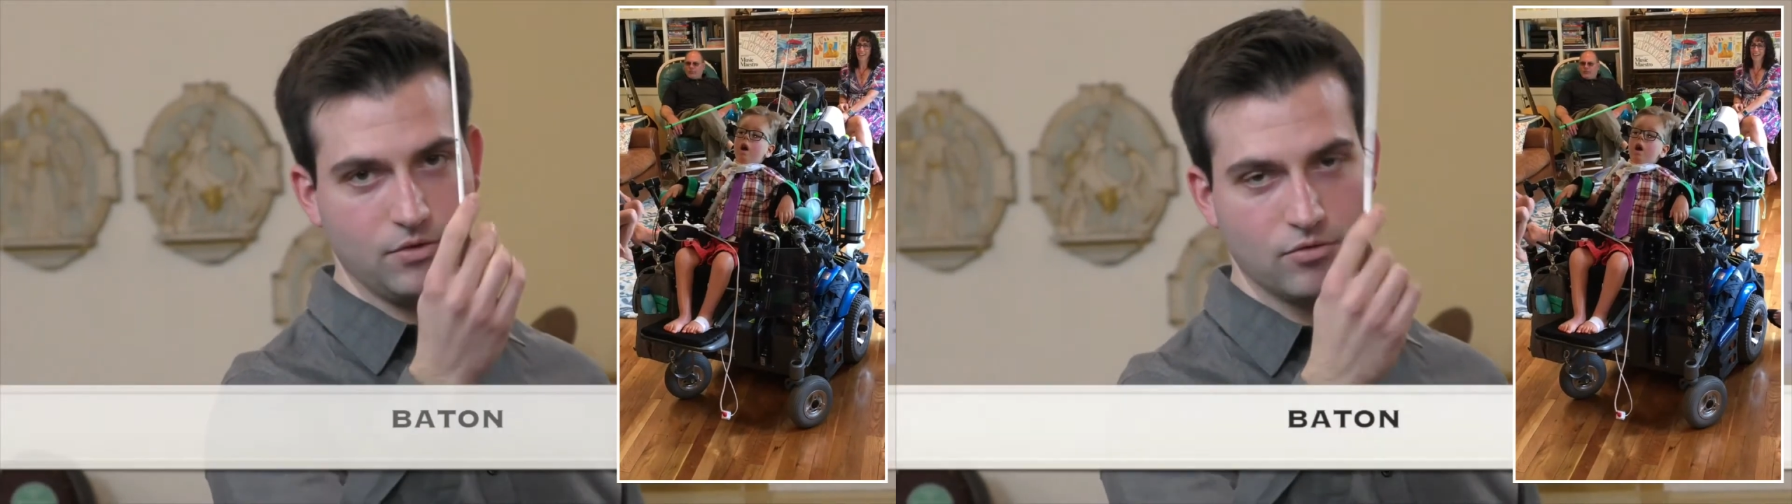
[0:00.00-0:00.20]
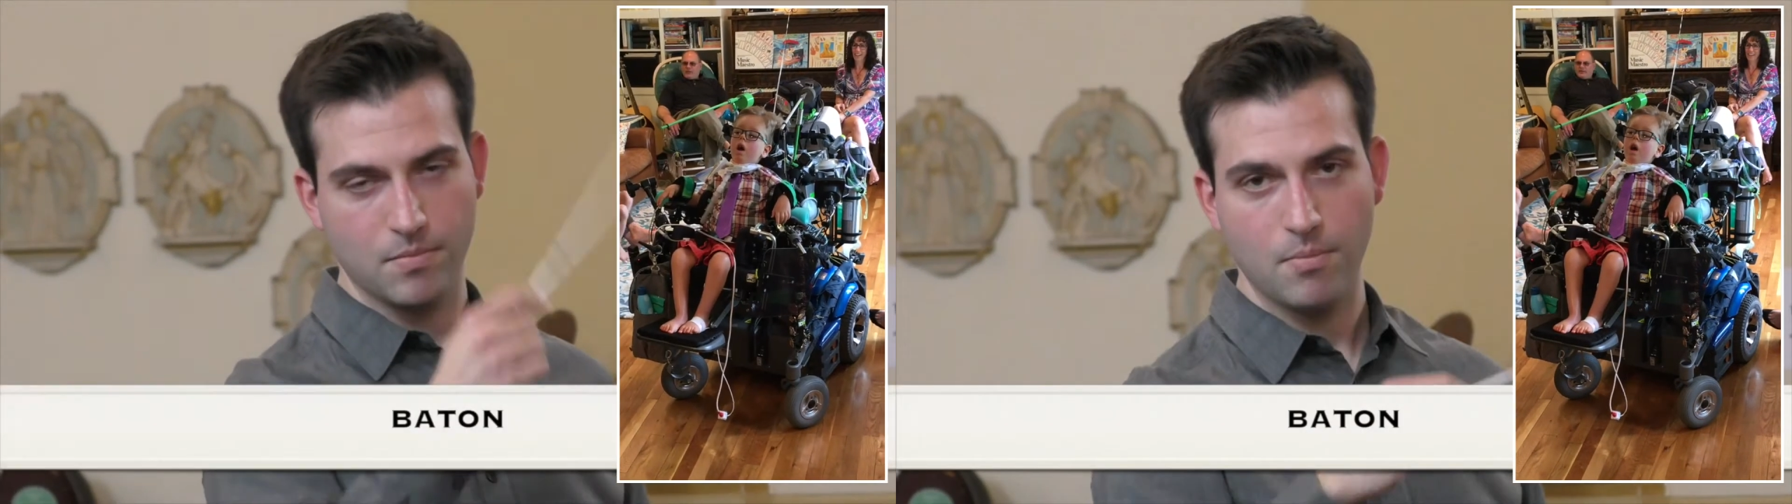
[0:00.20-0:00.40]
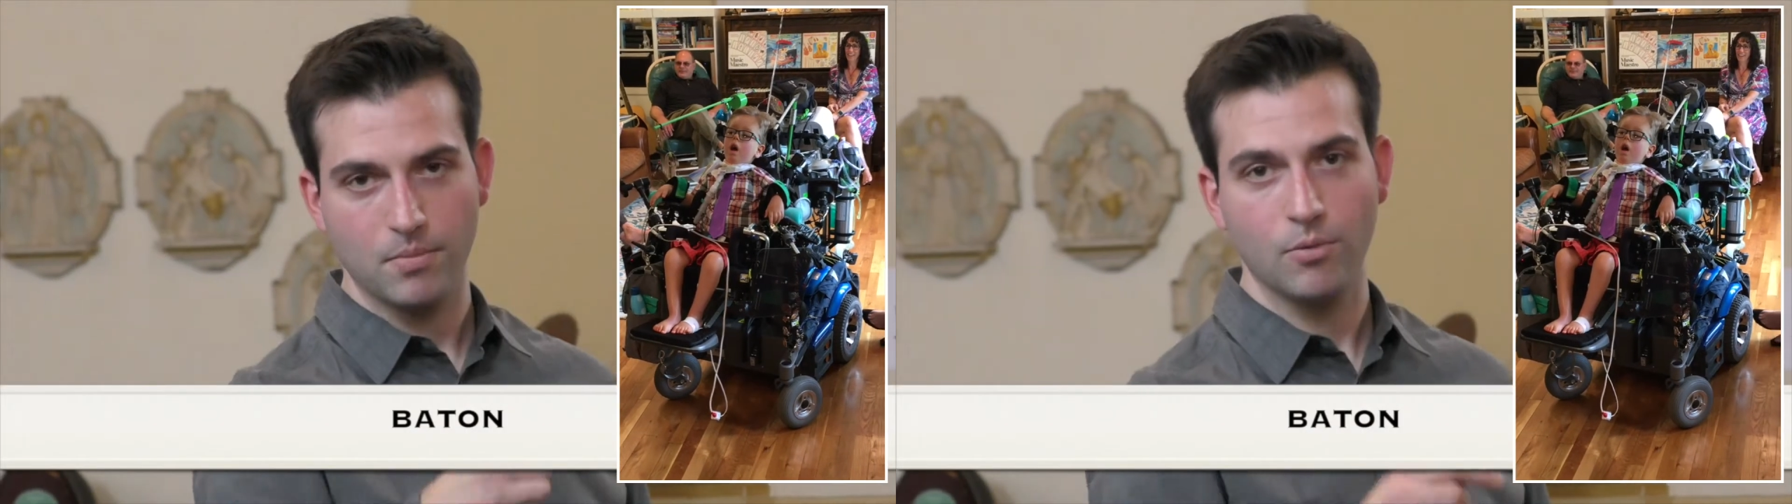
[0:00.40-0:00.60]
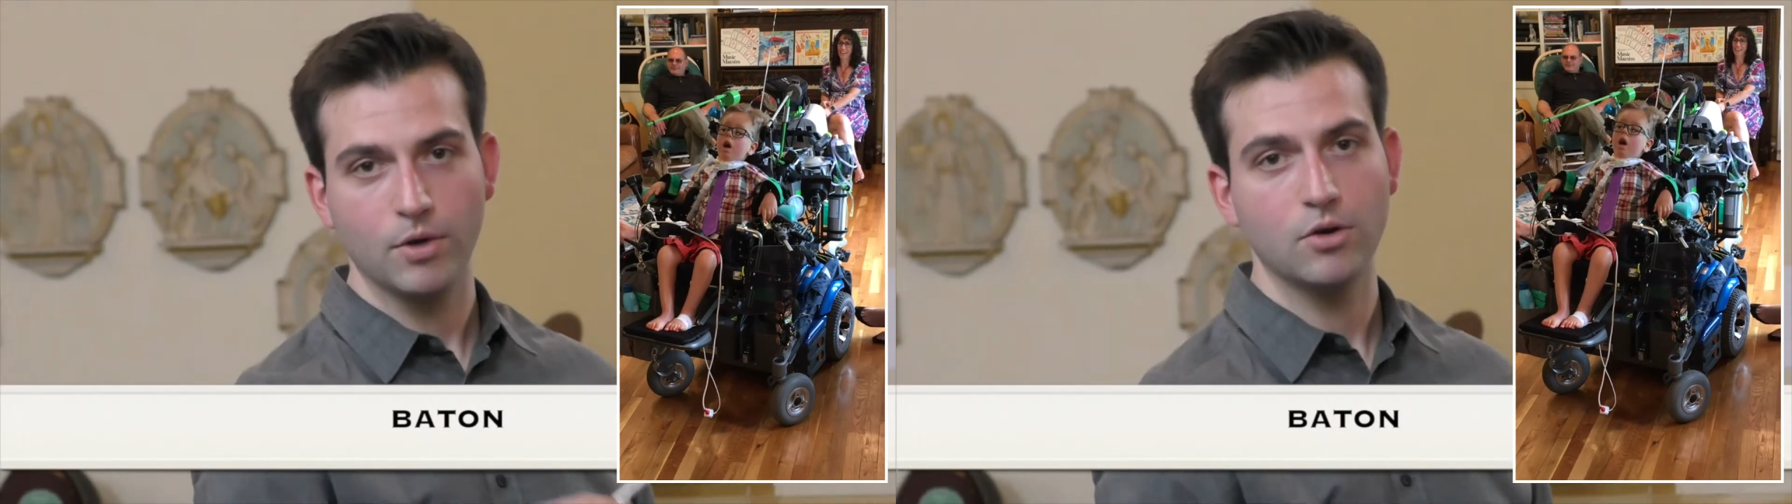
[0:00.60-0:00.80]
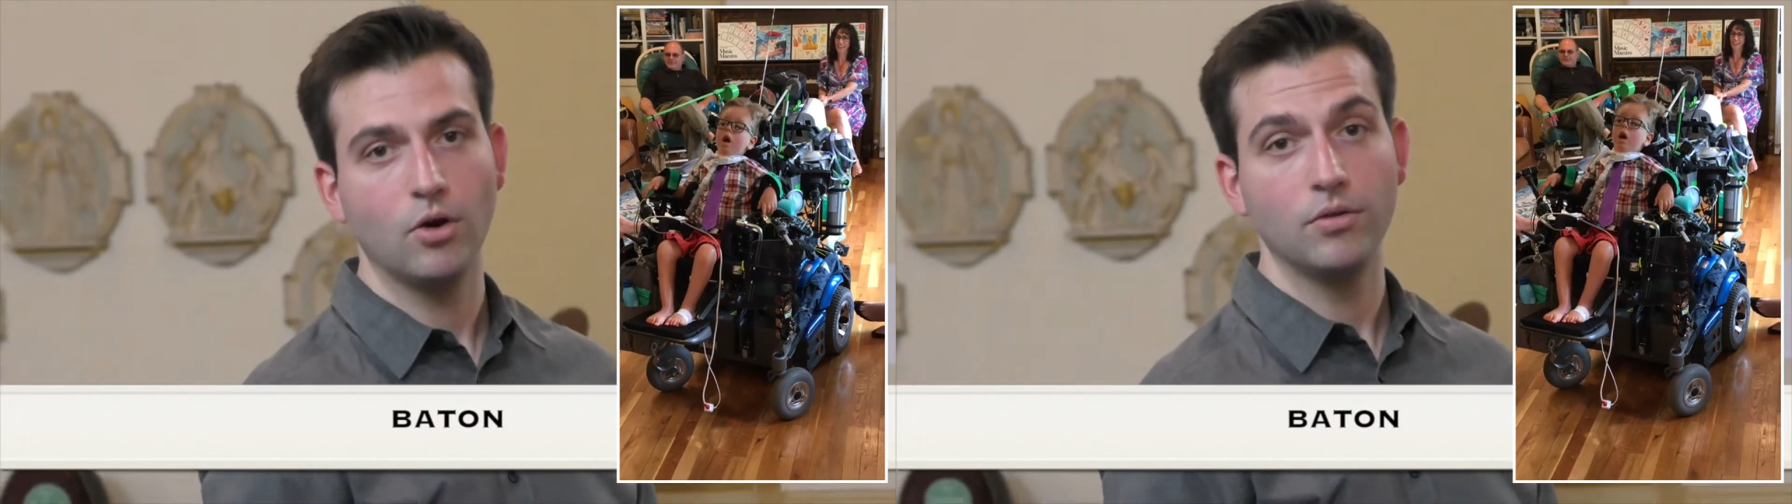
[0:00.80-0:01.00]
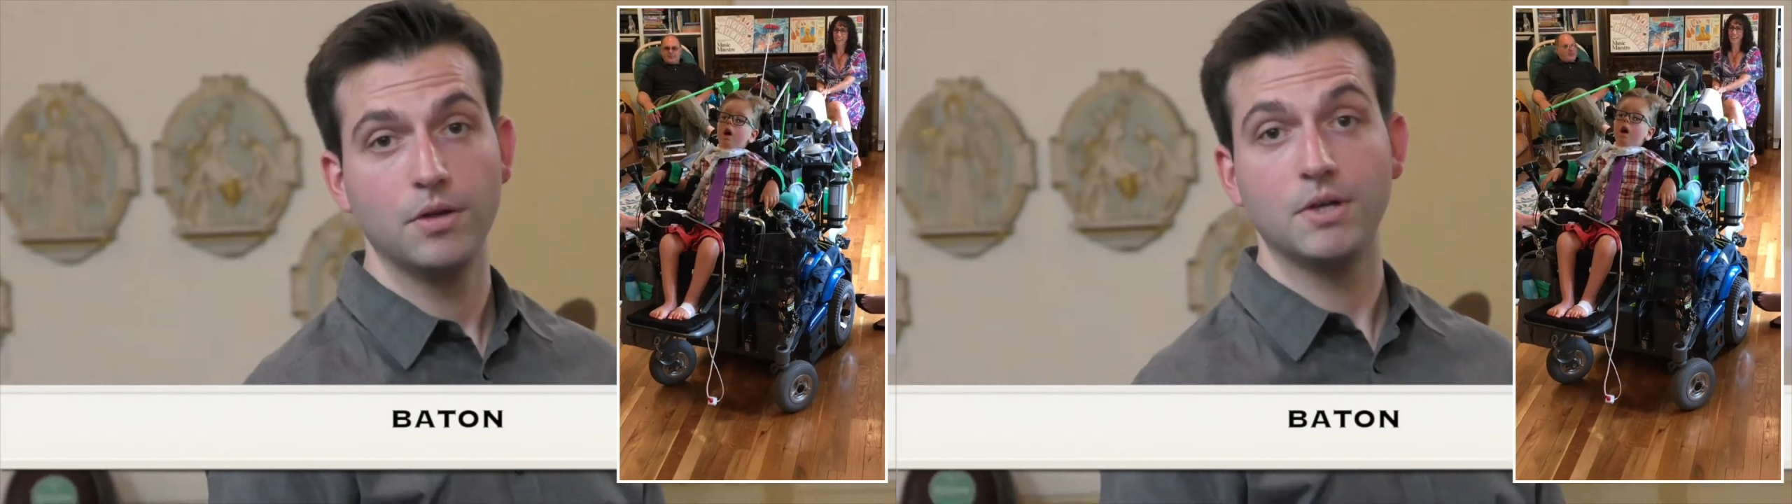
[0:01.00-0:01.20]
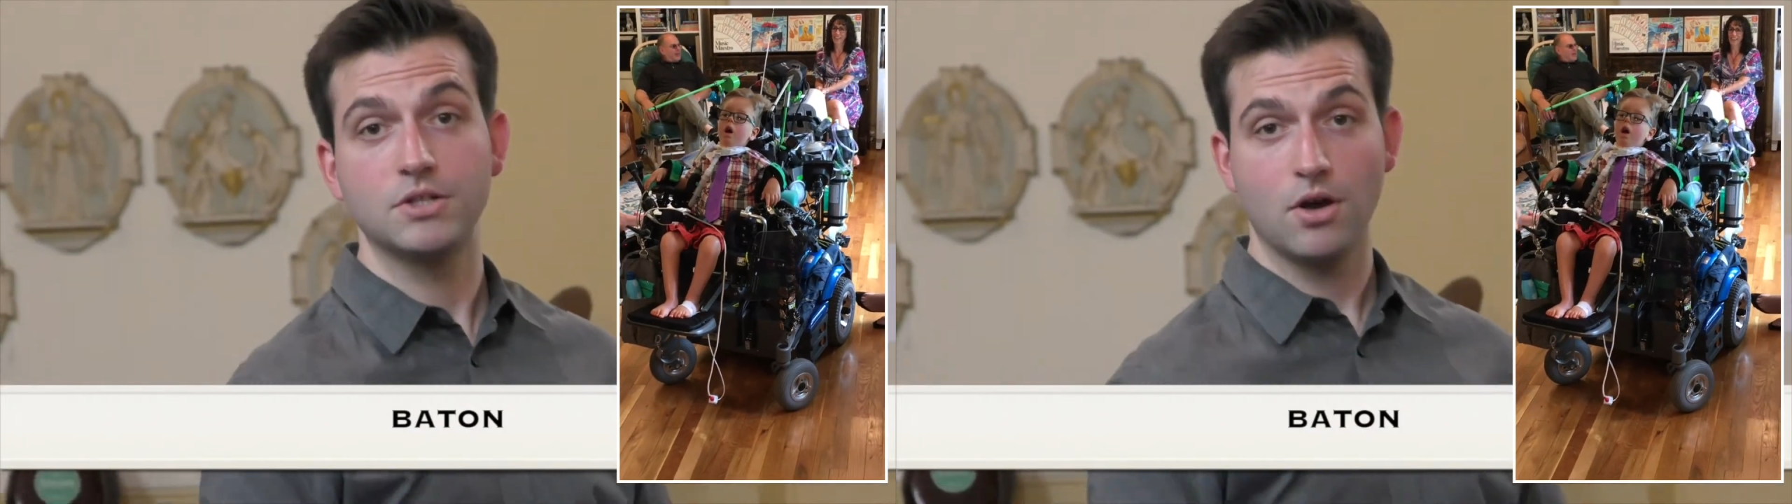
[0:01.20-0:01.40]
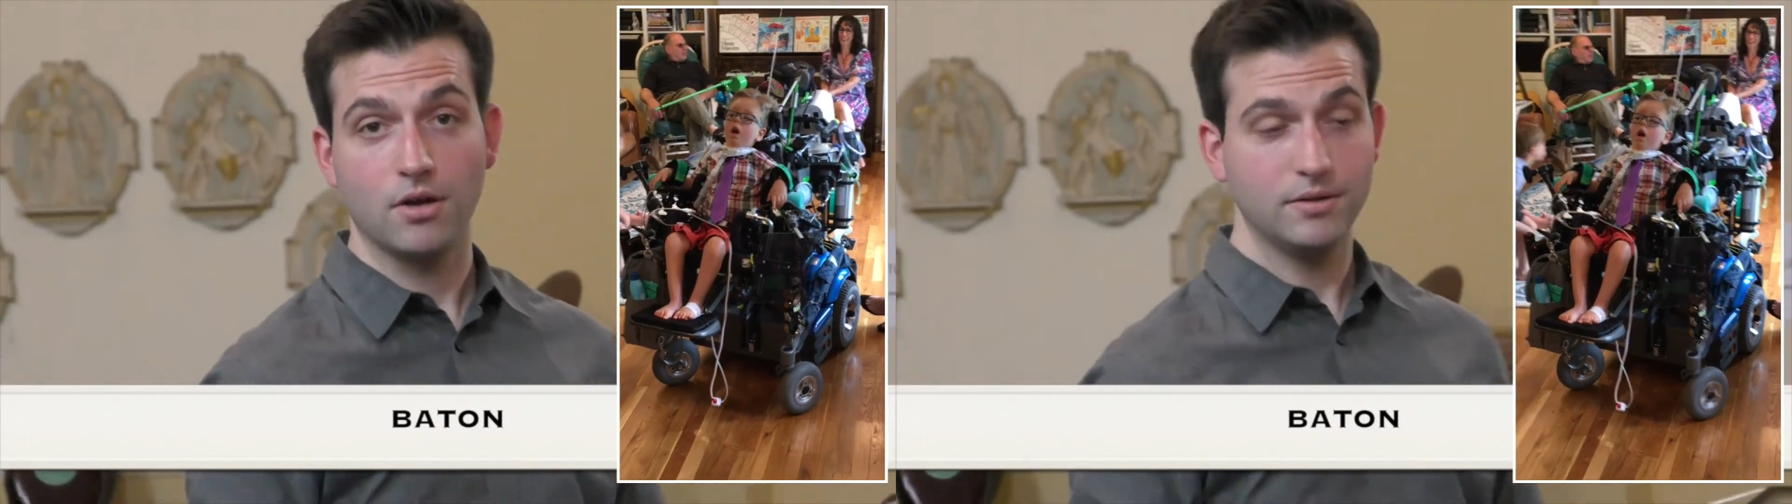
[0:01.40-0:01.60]
if you remember, we call the
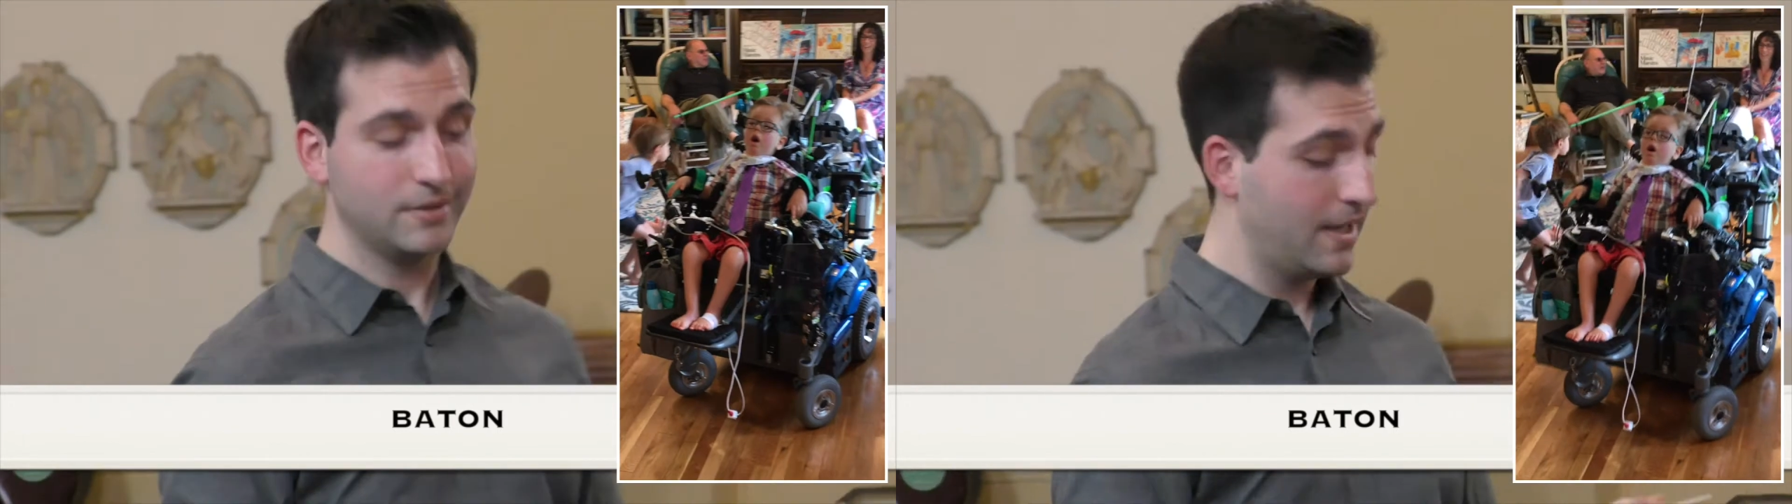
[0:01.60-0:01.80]
baton.